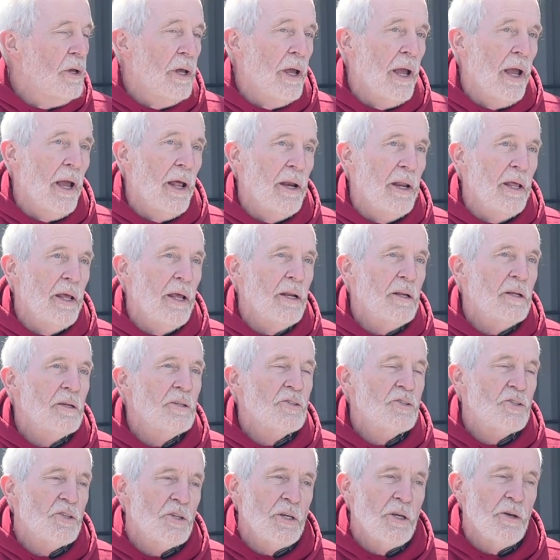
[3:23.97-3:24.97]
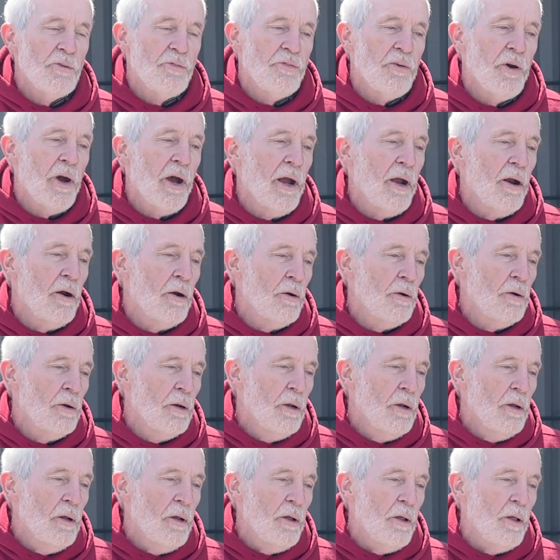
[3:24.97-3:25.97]
And it can see a fire
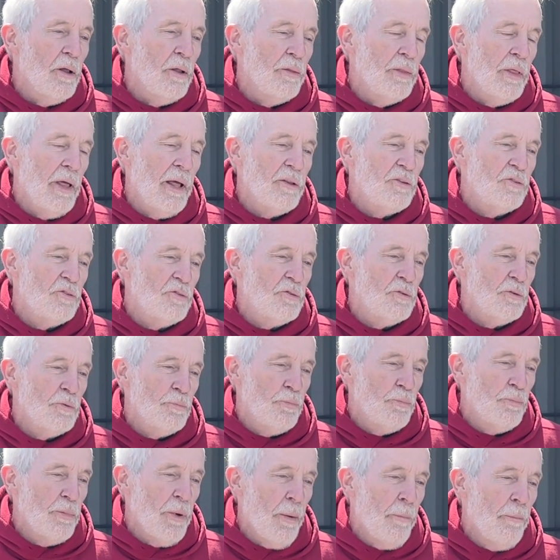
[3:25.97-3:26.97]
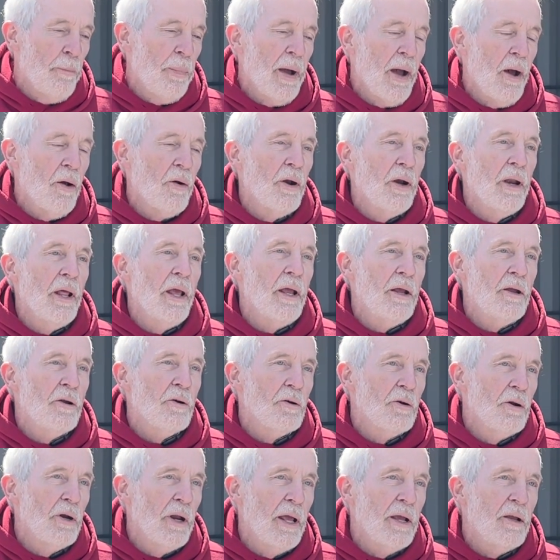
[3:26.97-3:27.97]
that's about an
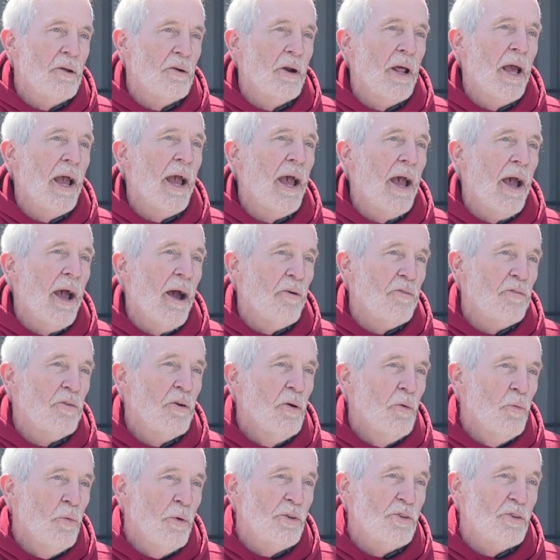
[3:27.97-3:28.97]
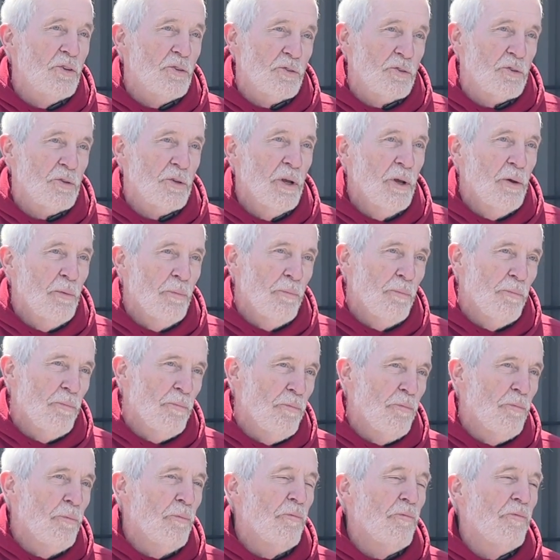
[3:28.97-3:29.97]
acre and a half, which is
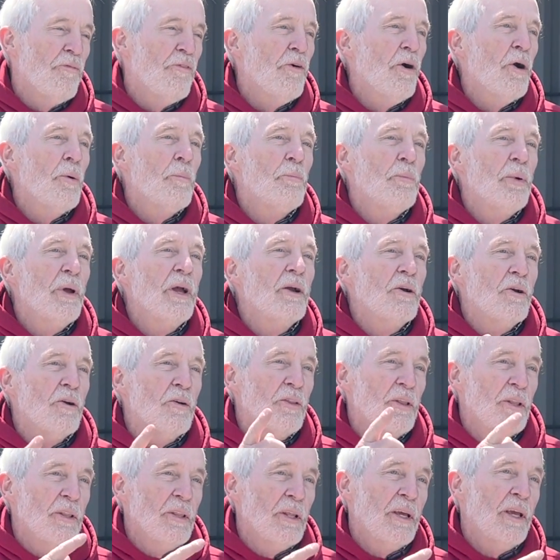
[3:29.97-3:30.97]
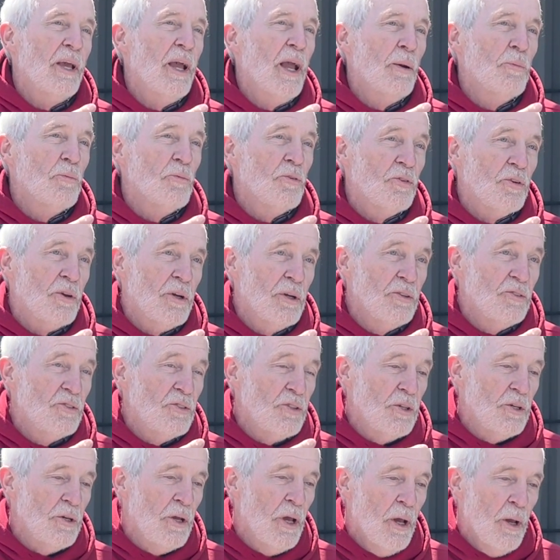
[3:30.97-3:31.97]
far bigger than the cameras can
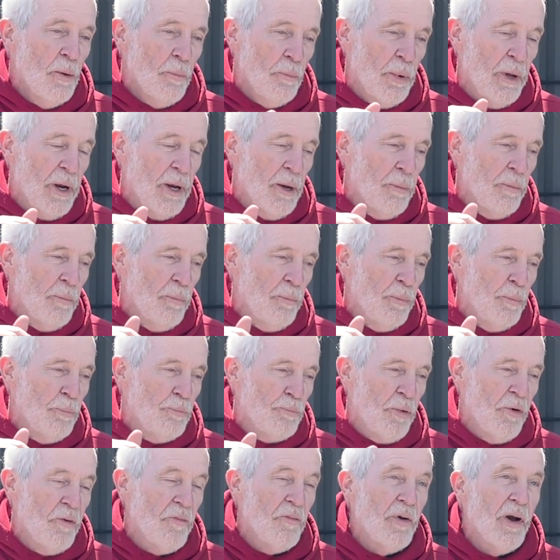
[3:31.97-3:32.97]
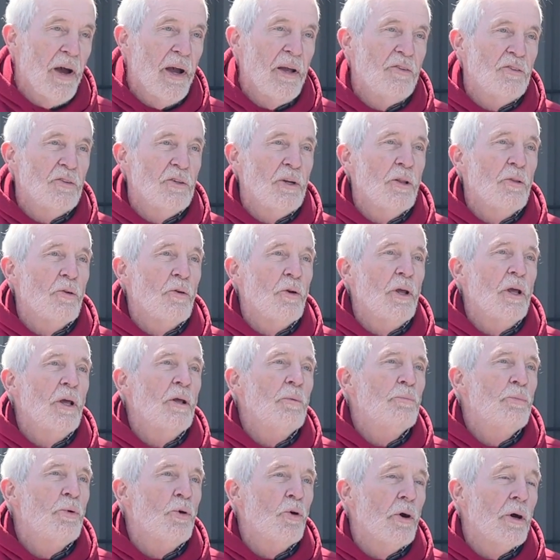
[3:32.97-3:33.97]
see, but it provides another
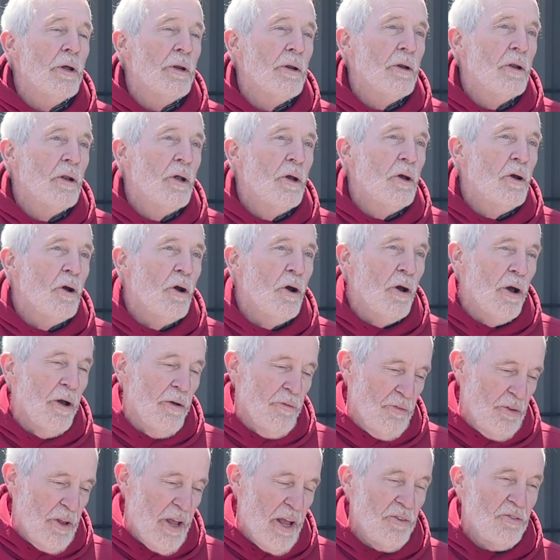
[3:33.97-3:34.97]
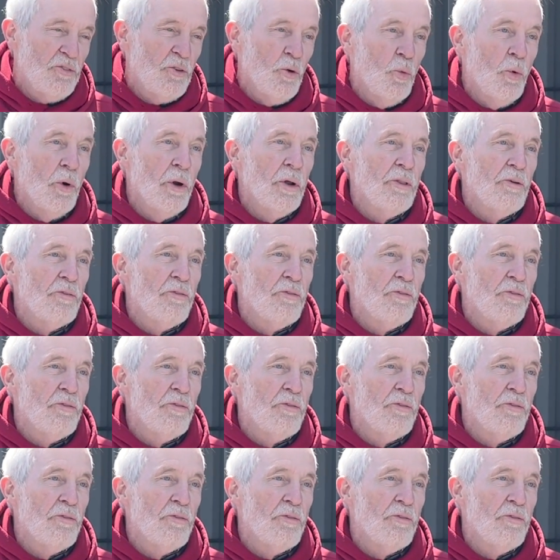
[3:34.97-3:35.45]
input as to where the